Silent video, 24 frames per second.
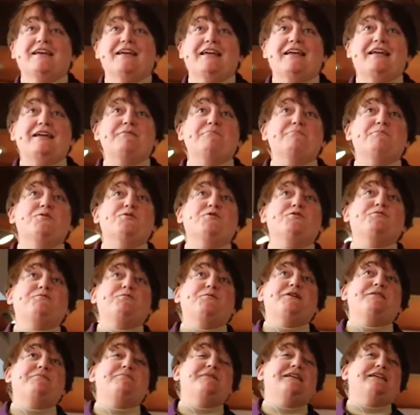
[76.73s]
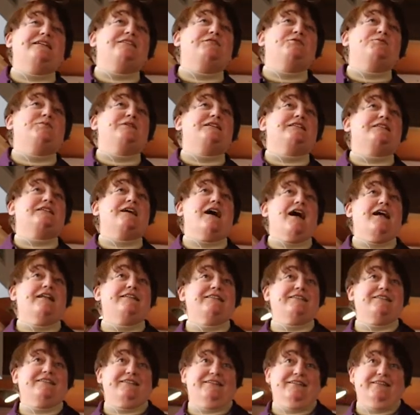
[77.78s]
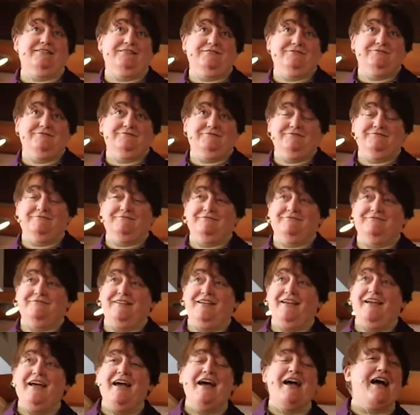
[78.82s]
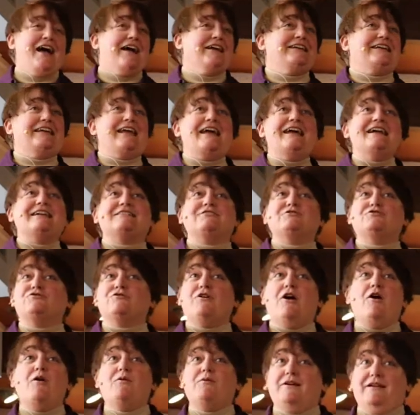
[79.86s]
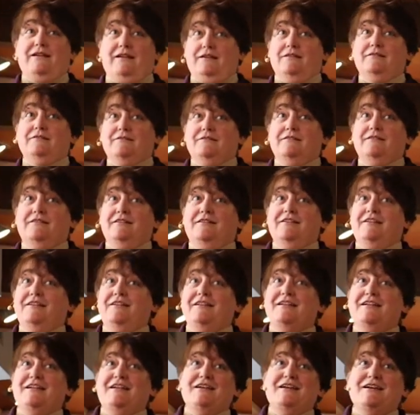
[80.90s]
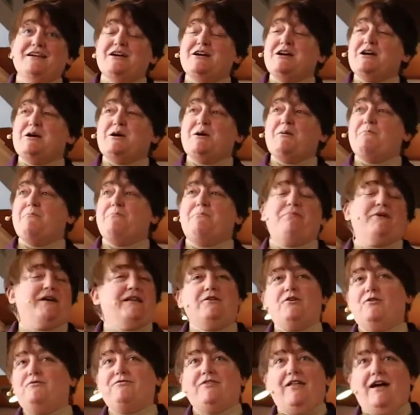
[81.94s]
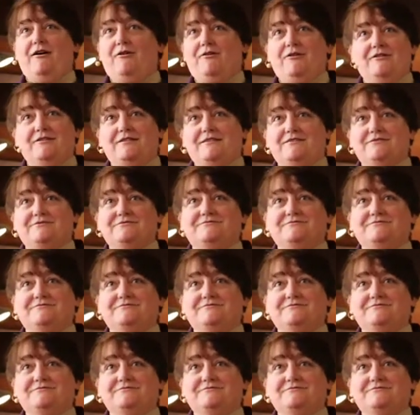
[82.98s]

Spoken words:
It moved with me to Wisconsin. Again, growing. But no flowers.